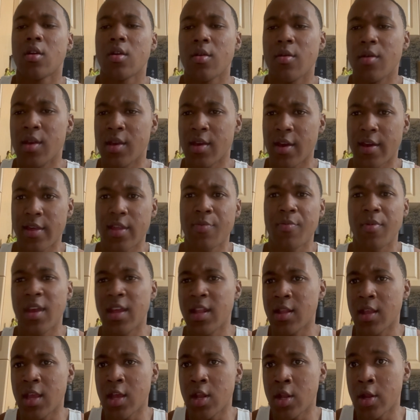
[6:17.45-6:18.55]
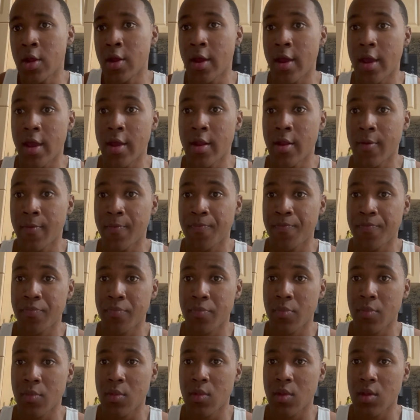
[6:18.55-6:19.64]
because in in their head,
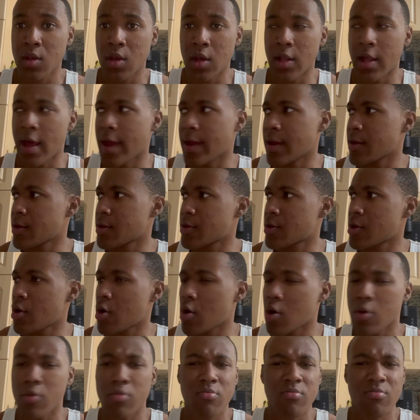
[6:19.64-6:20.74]
they're like, so